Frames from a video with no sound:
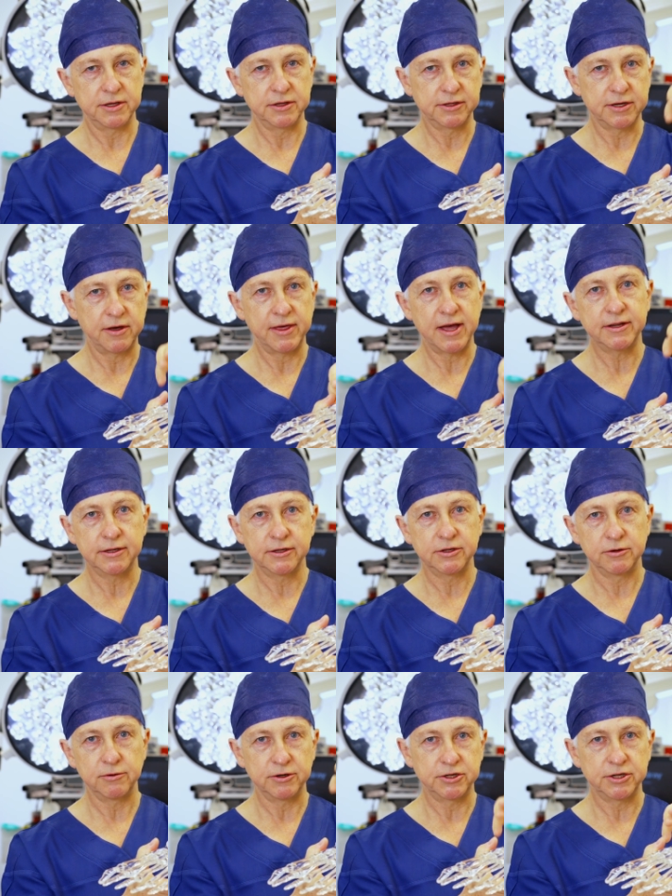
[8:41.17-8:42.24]
And so
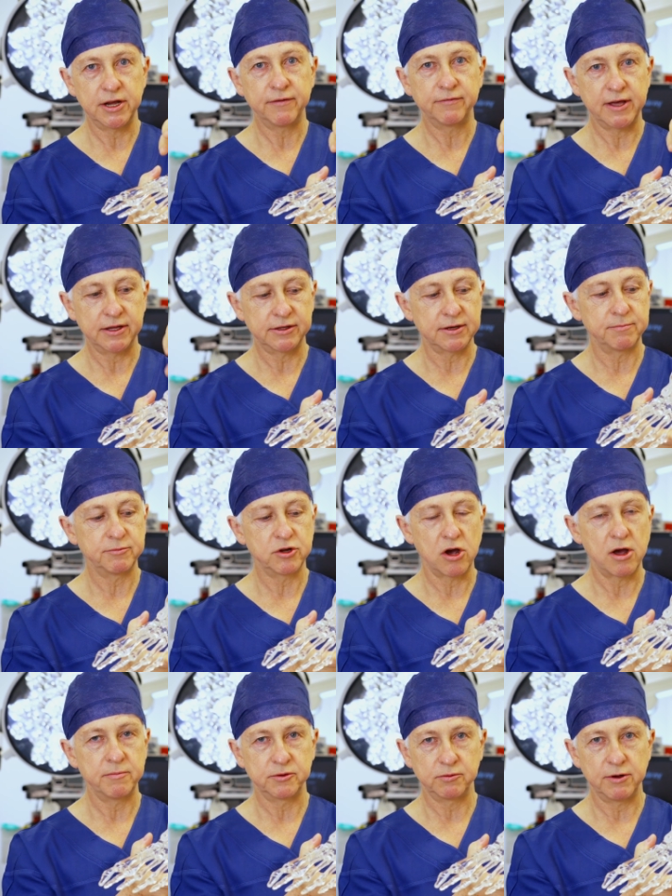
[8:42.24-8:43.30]
to achieve that,
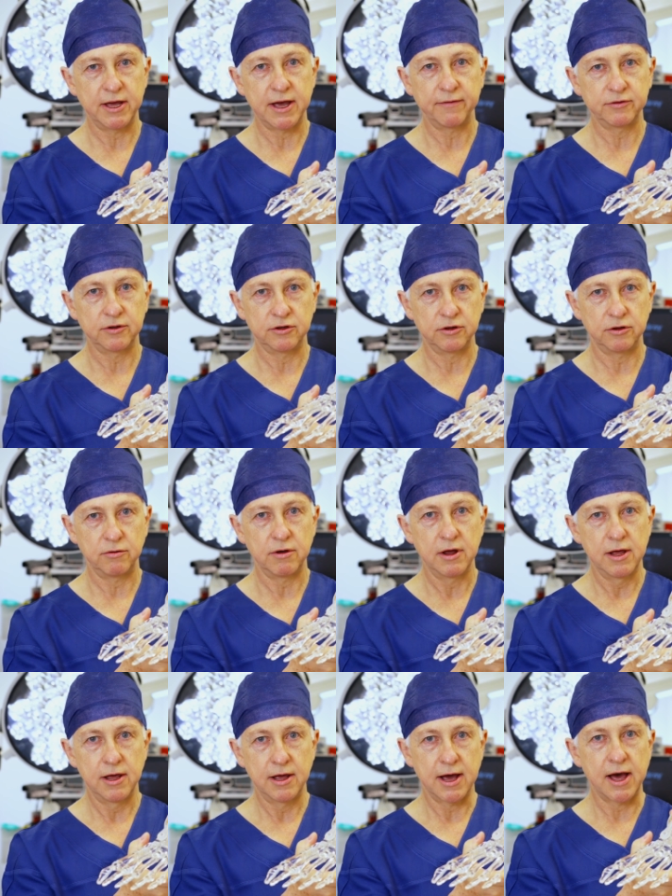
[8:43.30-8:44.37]
sometimes we have to do
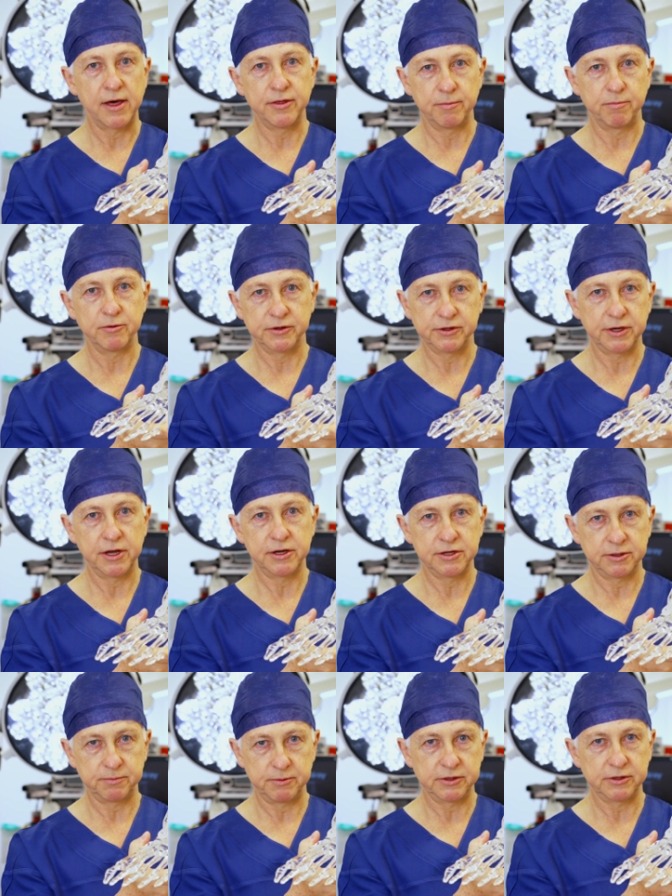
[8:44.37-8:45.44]
other
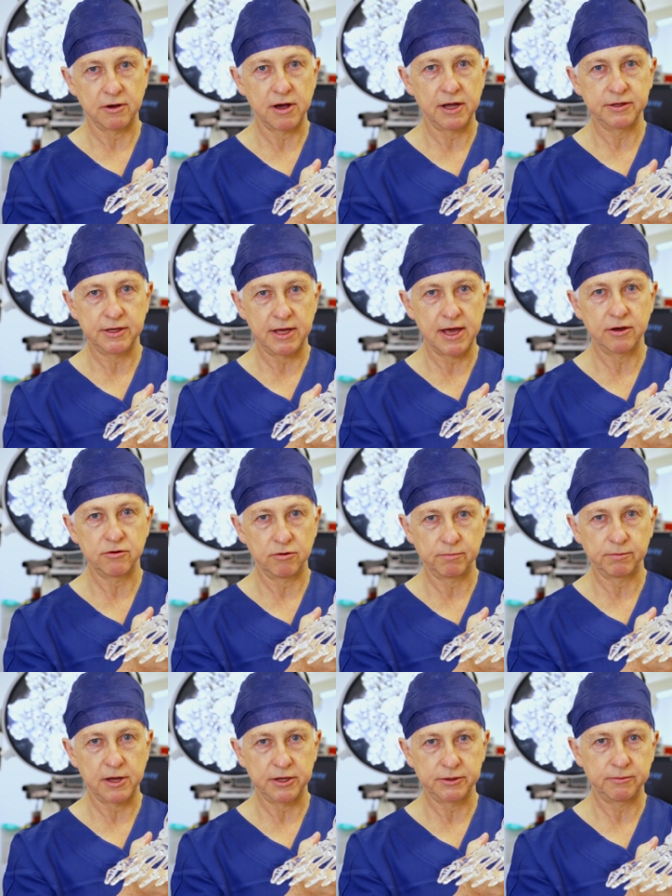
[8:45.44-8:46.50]
procedures besides the ankle
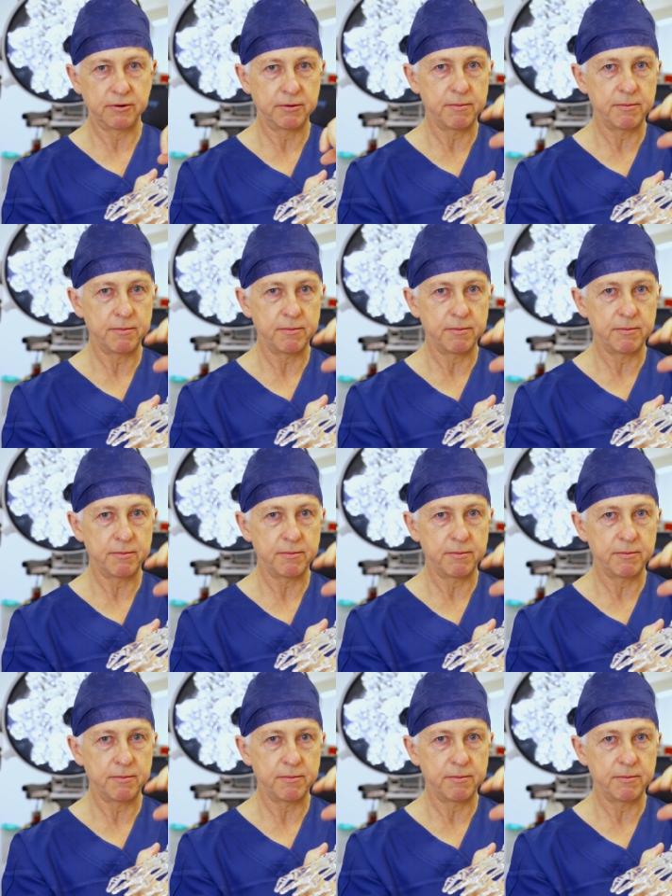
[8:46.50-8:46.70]
replacement.